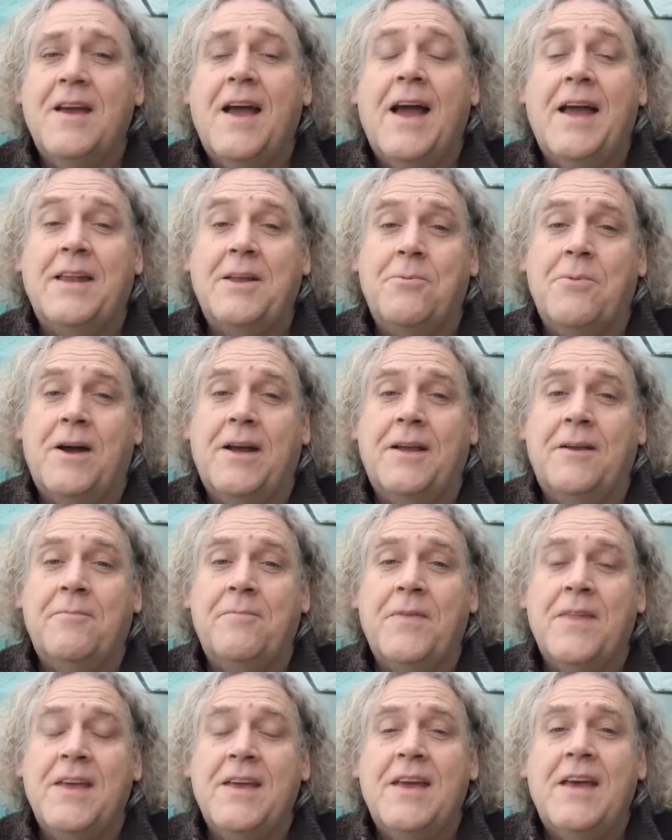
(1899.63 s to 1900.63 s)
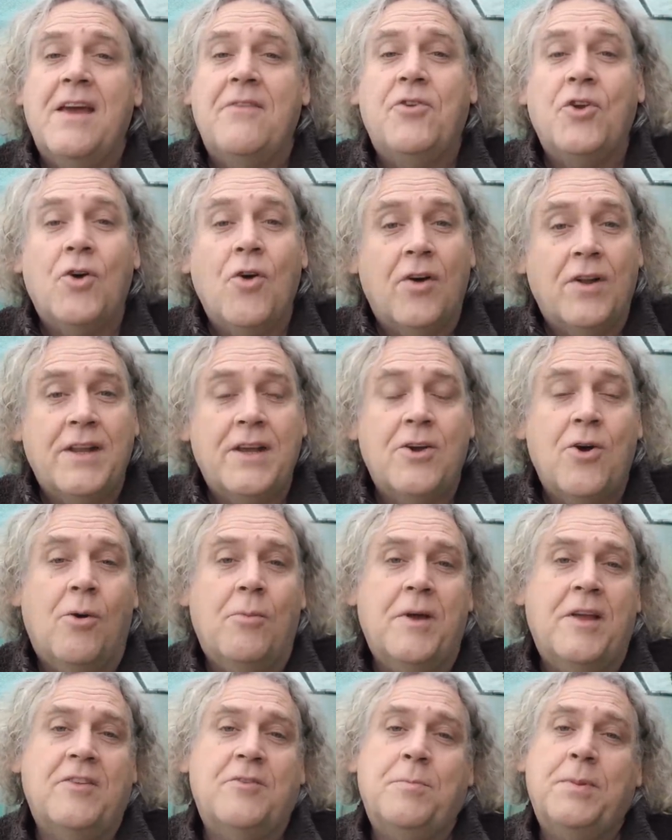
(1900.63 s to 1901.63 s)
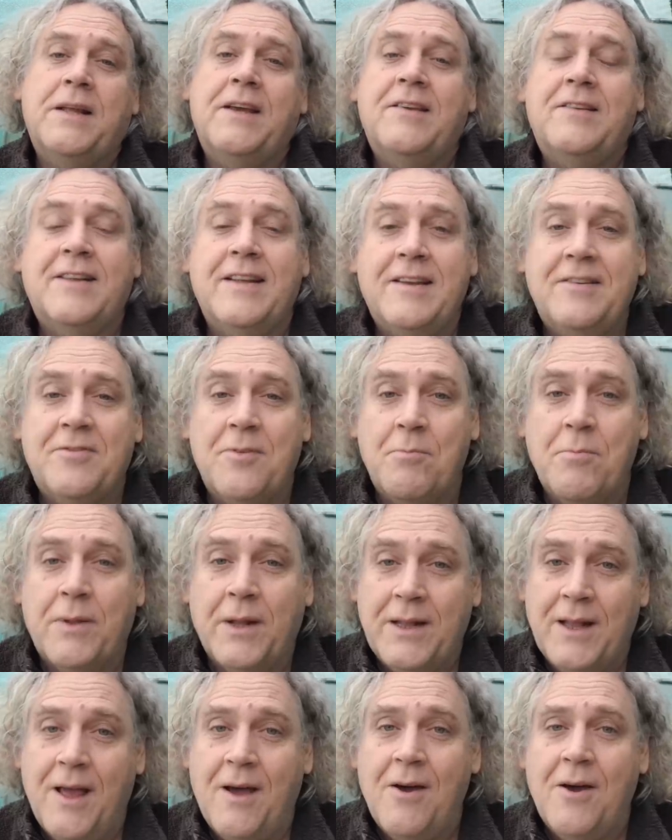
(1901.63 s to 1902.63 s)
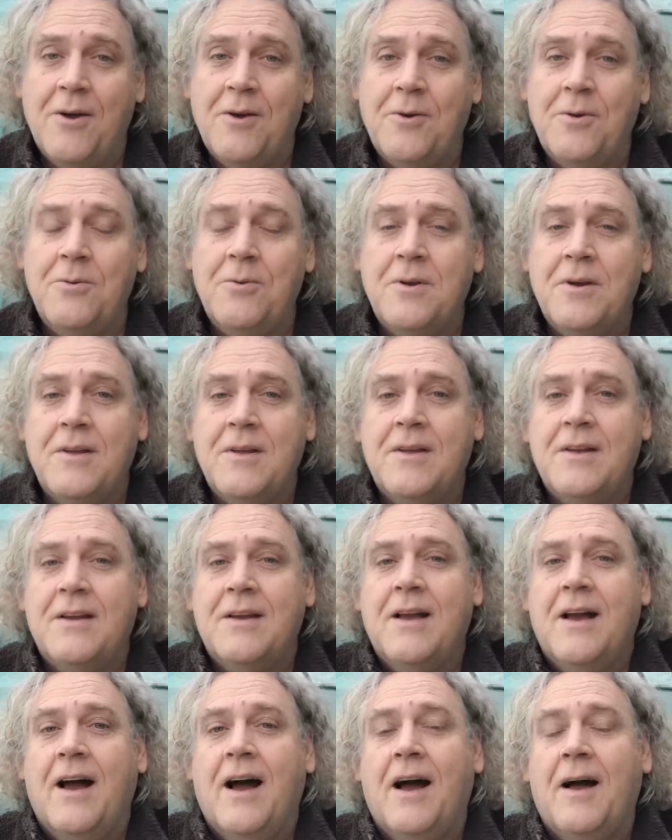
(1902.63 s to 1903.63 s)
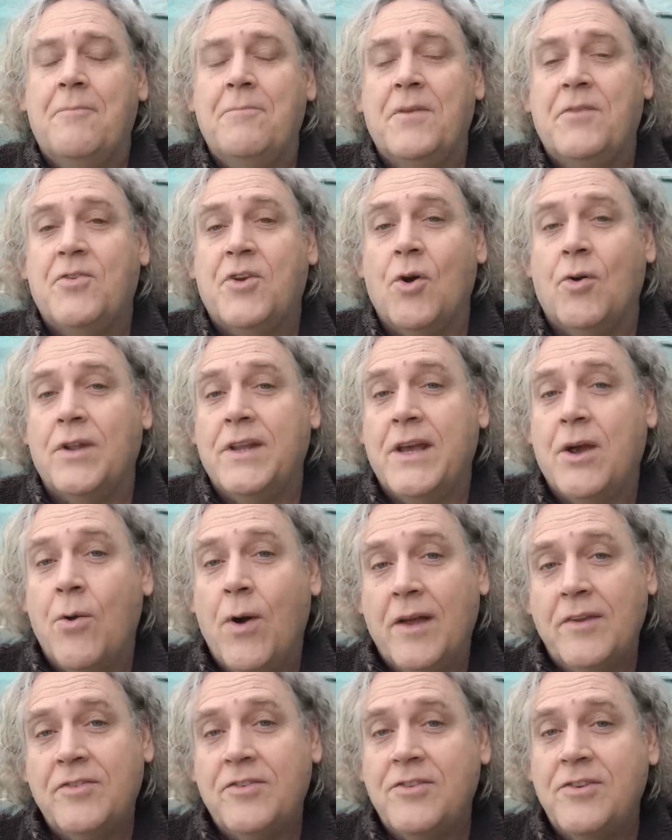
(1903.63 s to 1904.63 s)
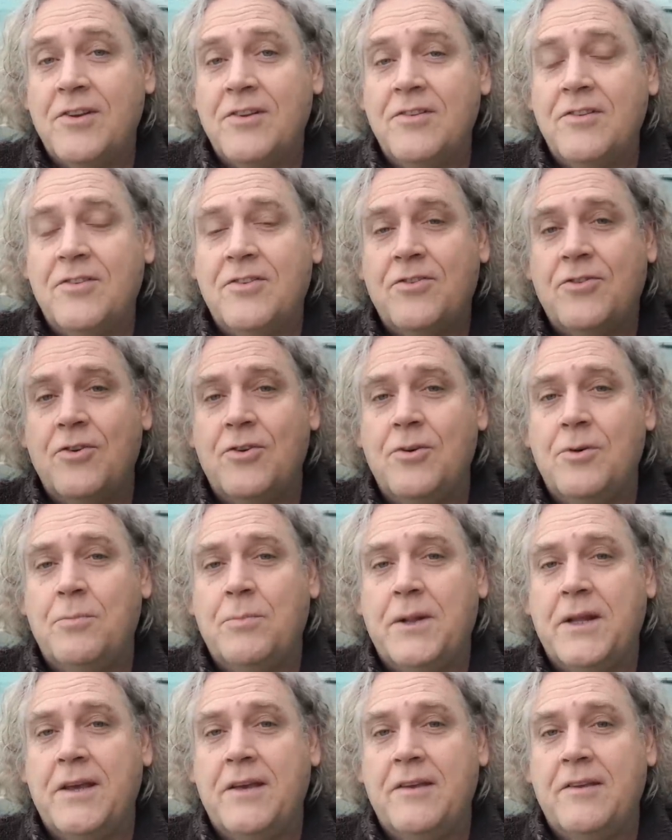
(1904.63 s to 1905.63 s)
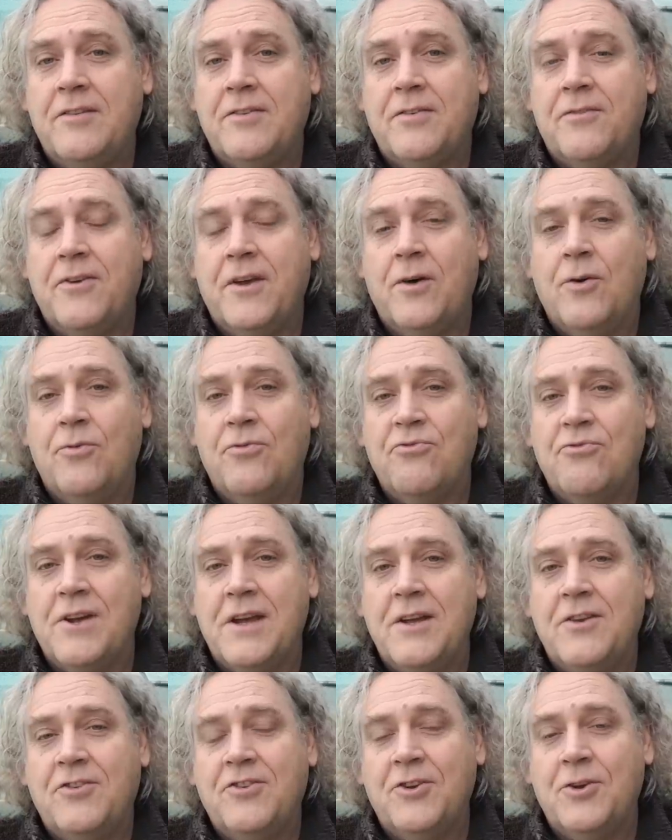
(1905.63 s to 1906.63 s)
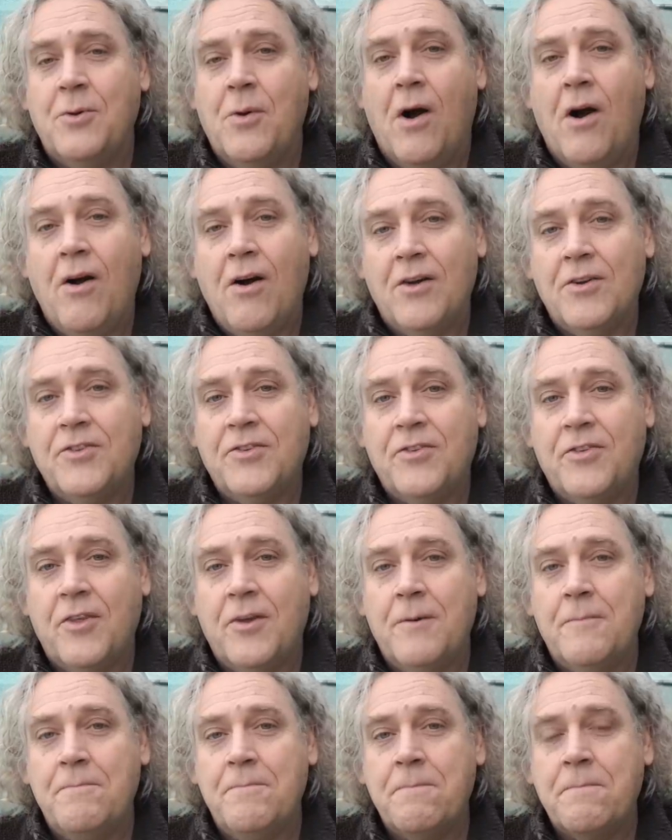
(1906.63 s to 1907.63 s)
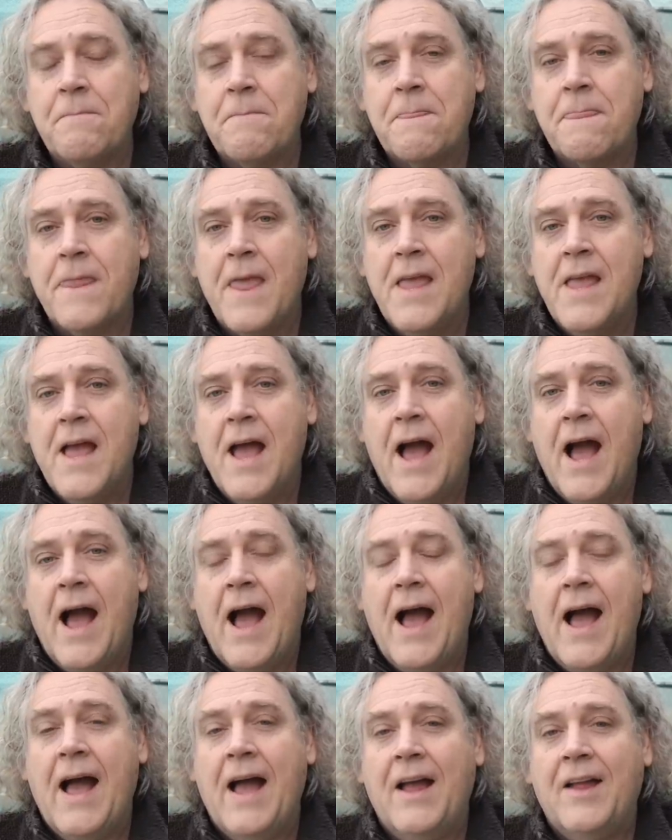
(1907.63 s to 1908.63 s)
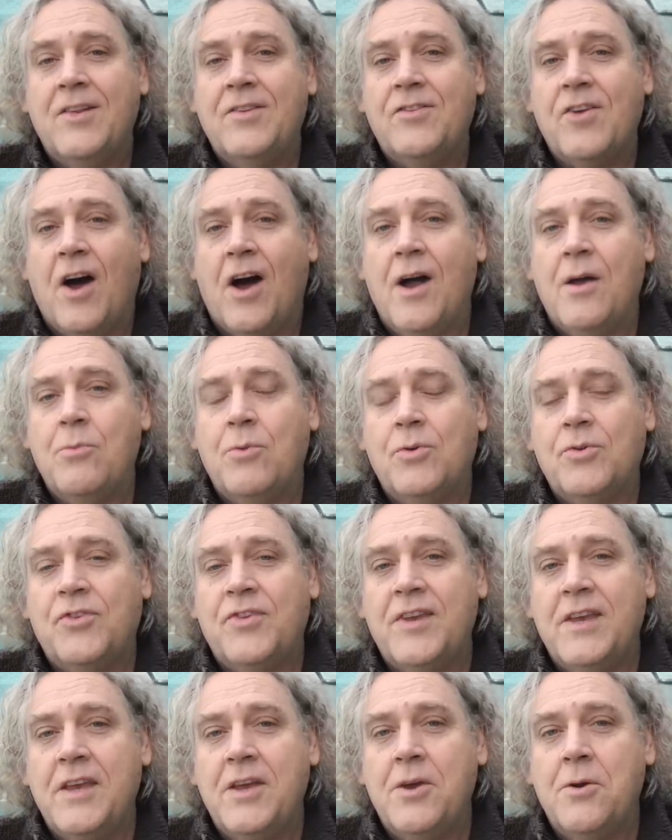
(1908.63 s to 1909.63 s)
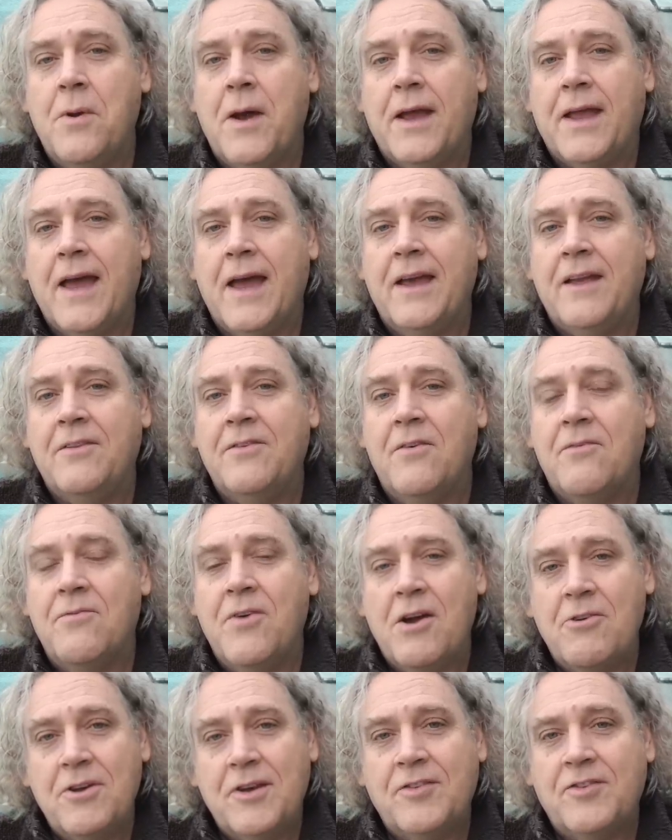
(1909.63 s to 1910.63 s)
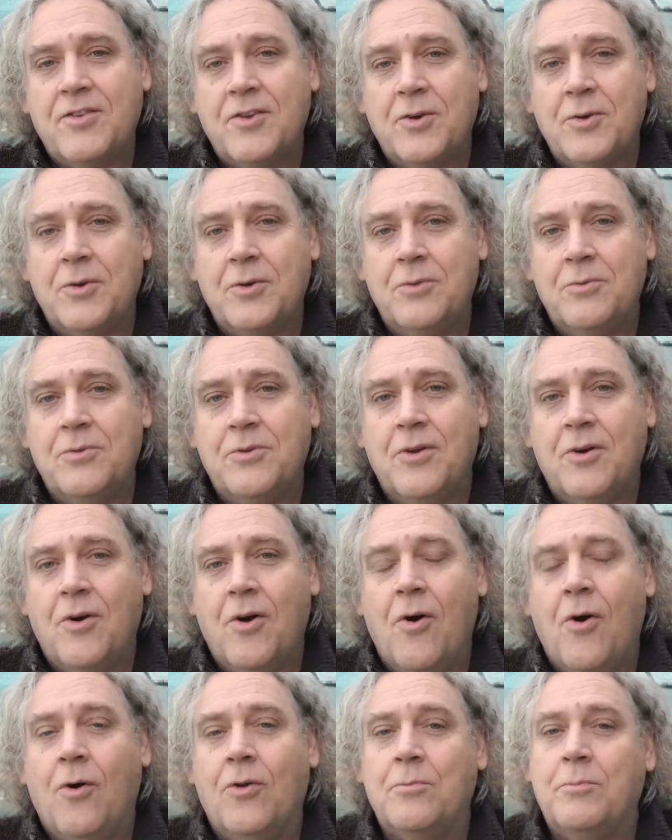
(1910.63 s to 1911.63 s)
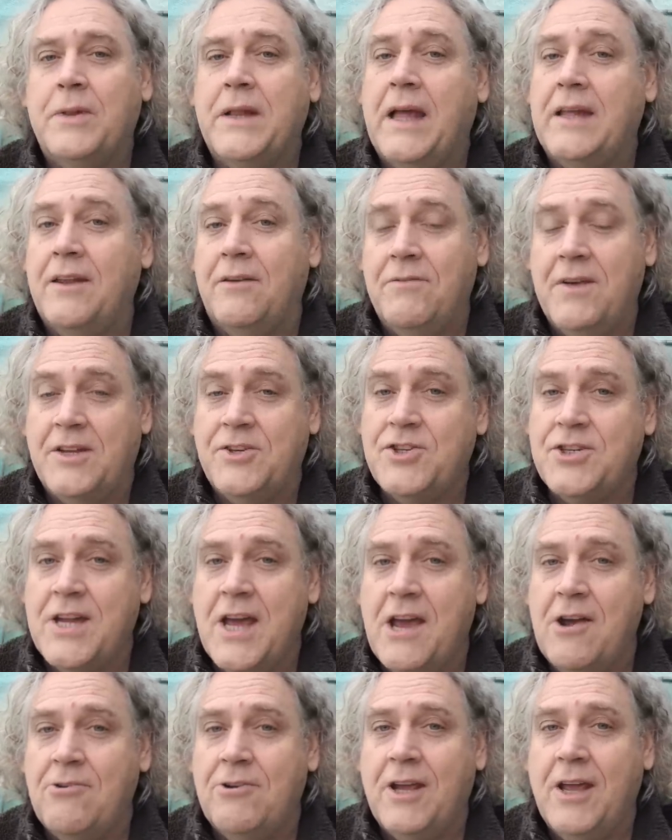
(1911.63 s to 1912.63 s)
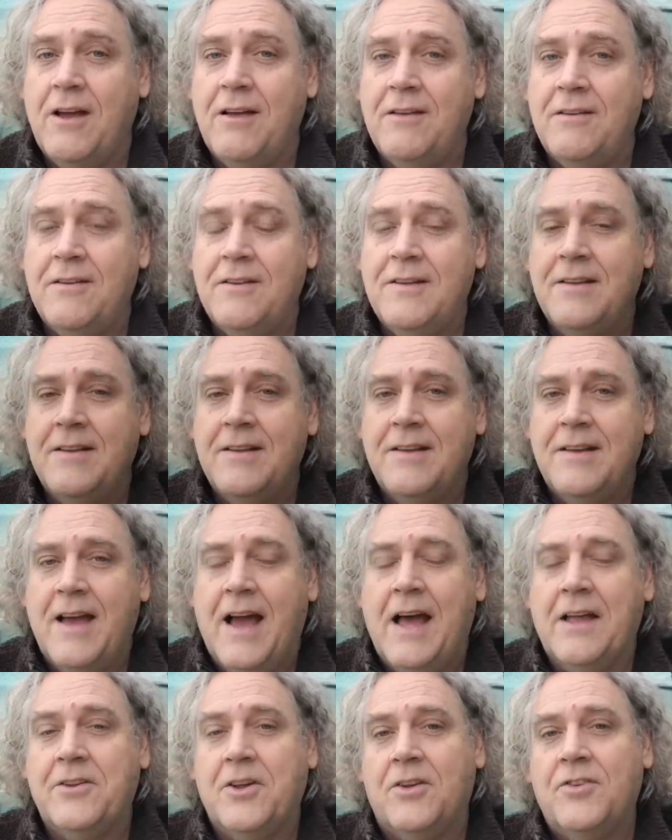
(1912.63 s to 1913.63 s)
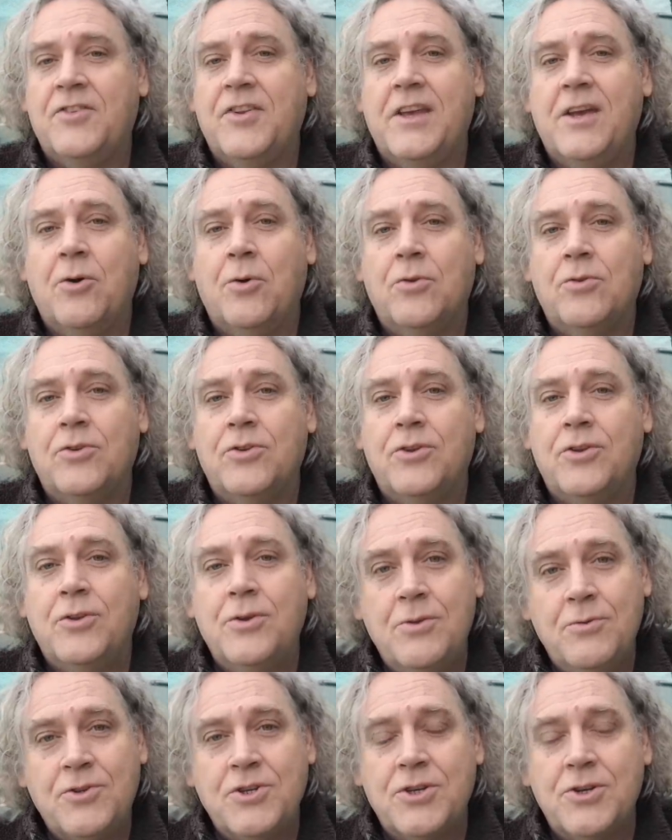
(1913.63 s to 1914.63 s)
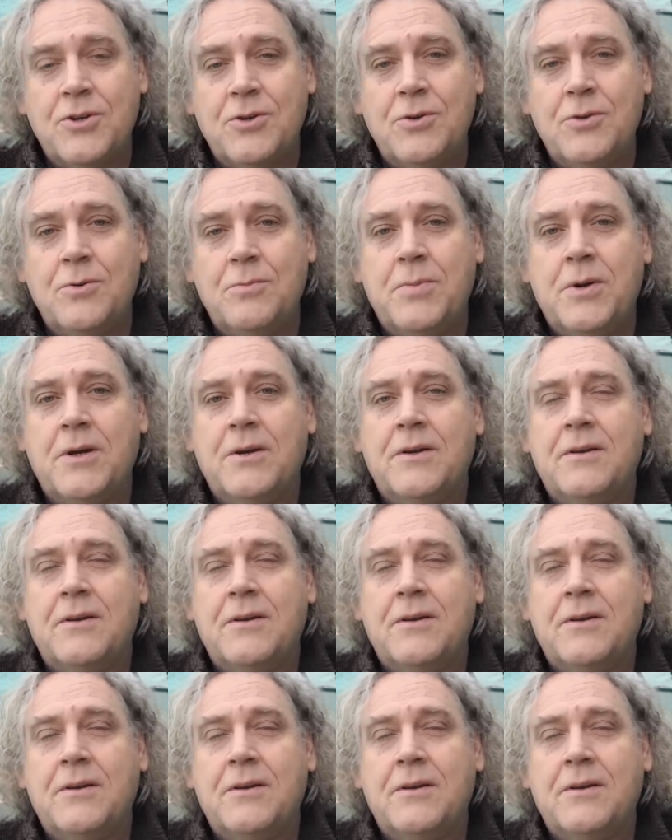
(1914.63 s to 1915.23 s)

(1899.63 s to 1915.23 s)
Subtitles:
Anyway, if you've got any comments, please leave them below. If you've got any questions, do please feel free to ask them. And I will see you again very soon on Planet Vegetaria. And I'll see you on YouTube